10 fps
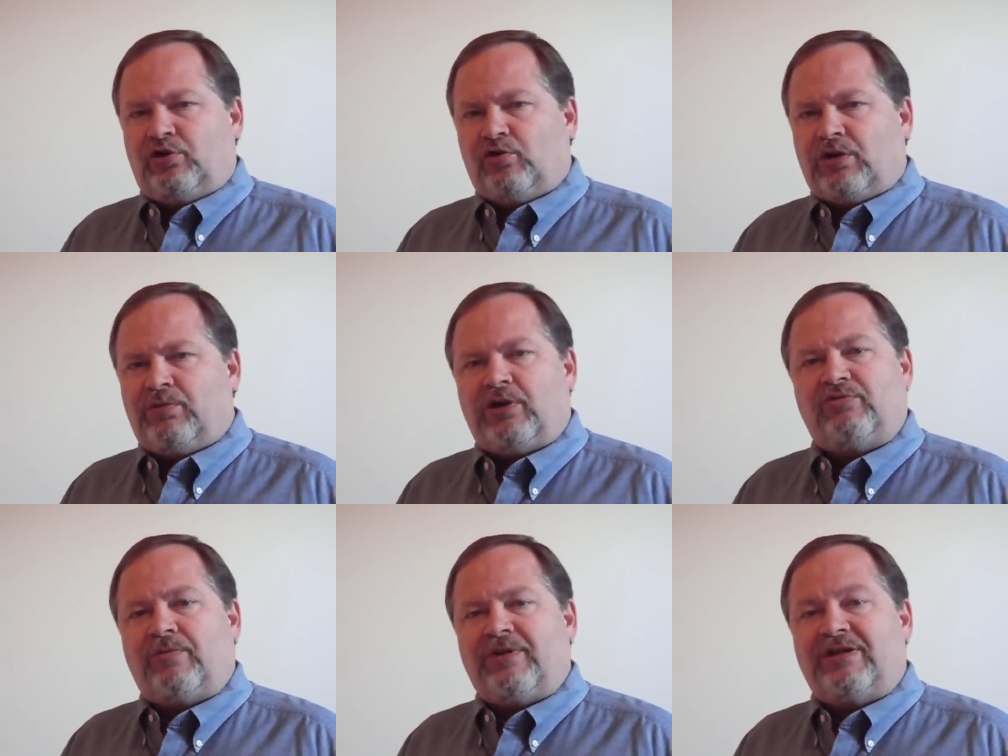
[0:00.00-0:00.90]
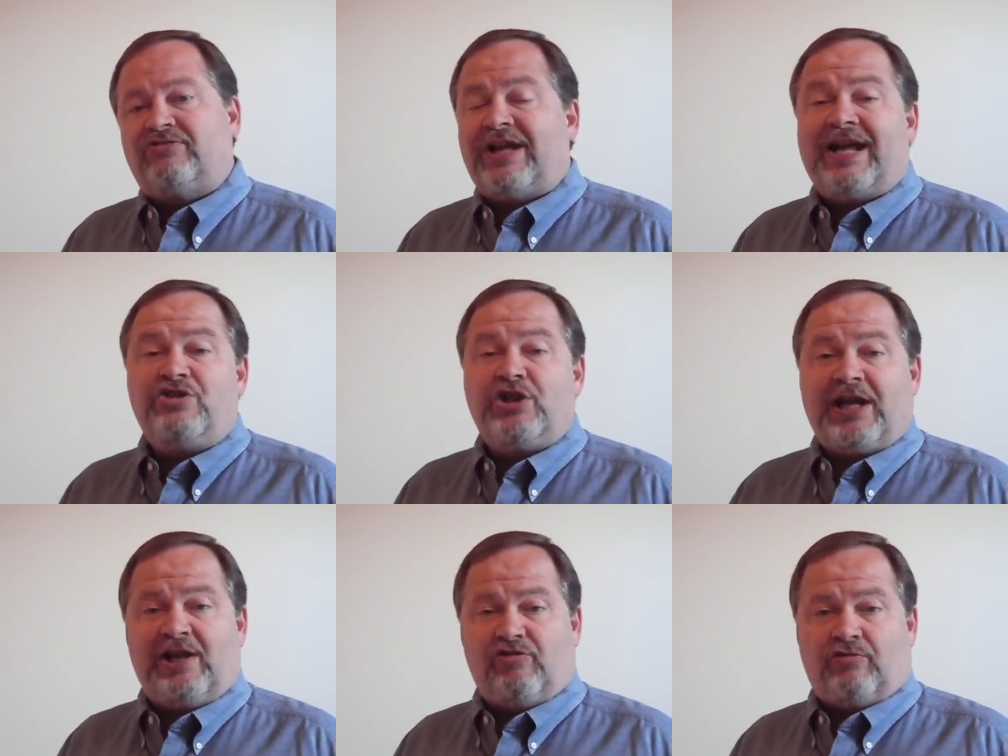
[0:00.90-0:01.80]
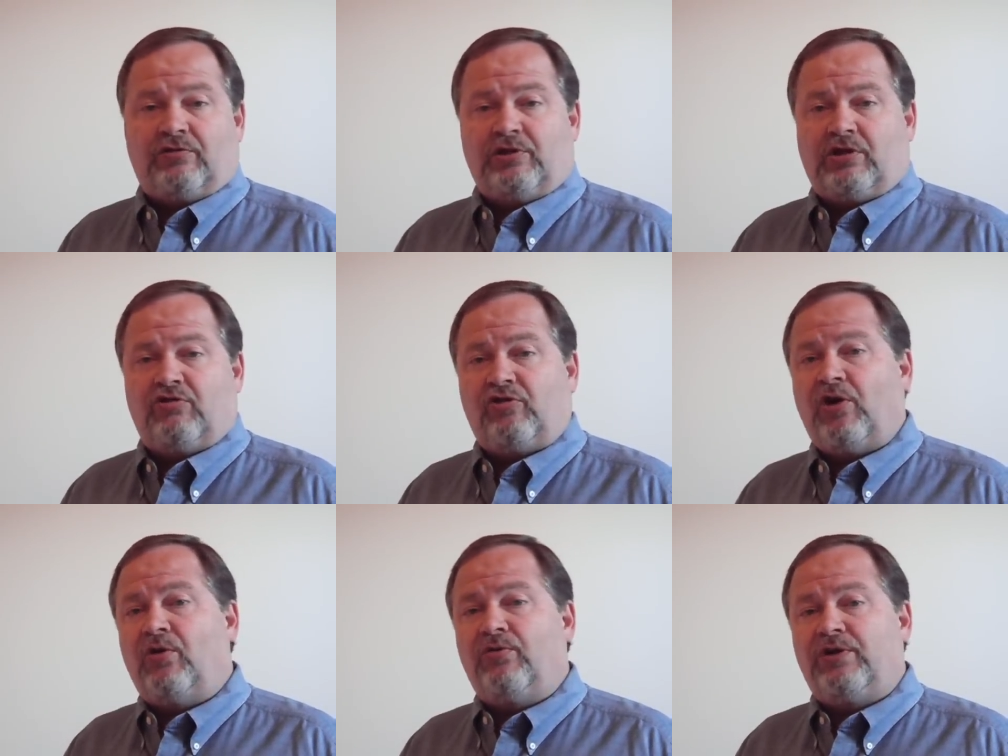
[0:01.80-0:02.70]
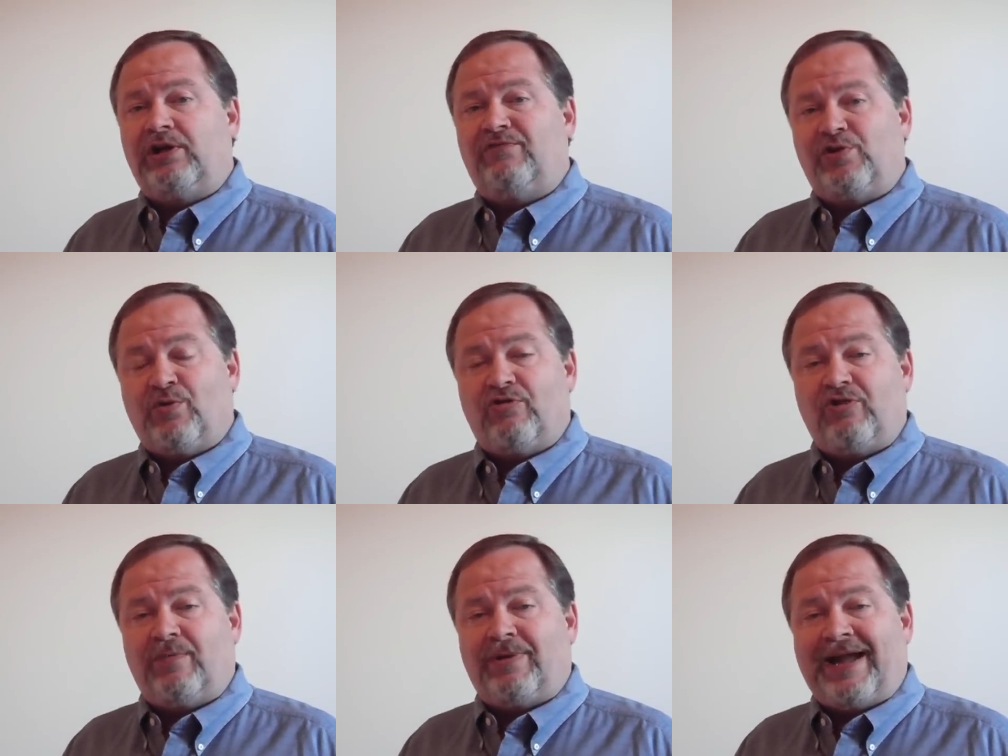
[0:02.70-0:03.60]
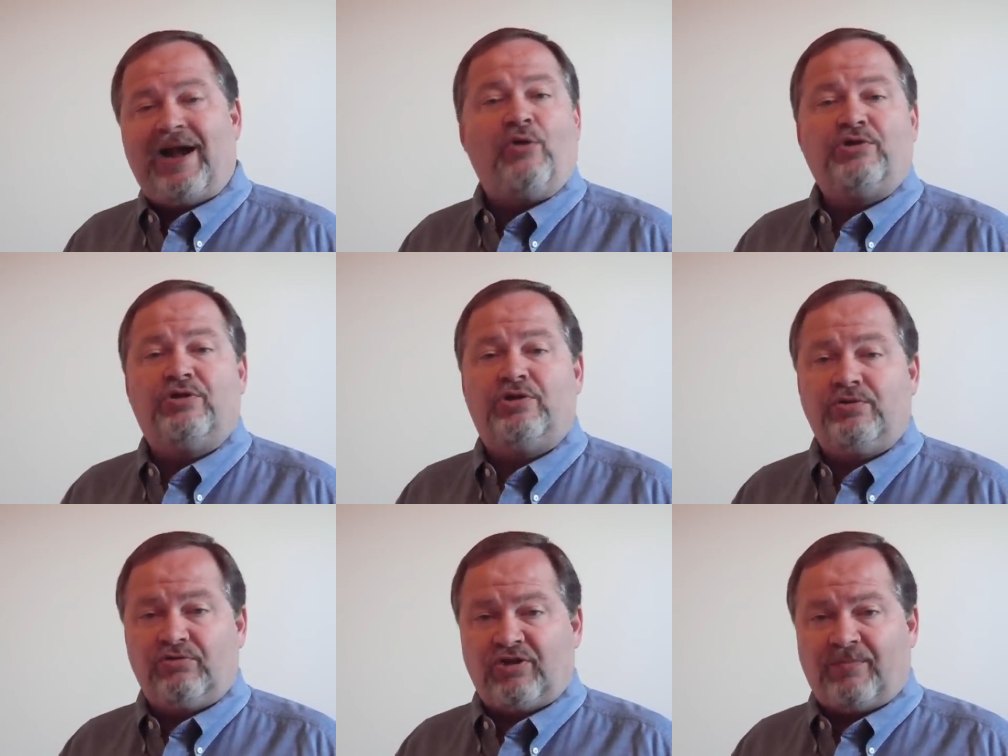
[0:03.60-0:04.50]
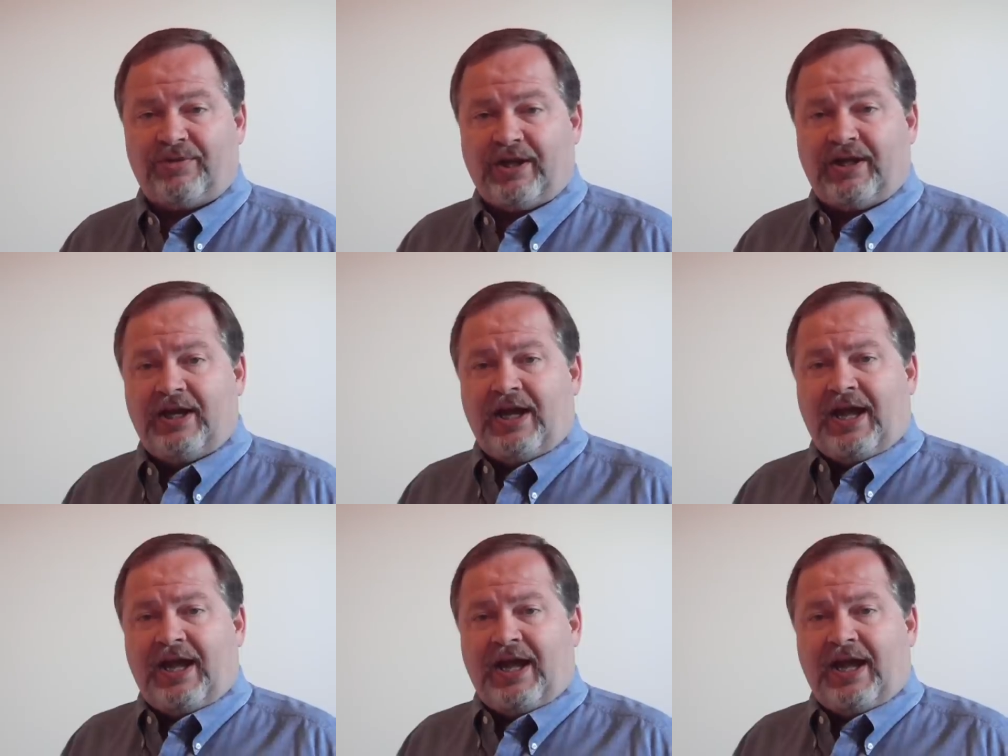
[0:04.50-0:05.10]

You can put up something that's educational. You can show the viewership how to do something.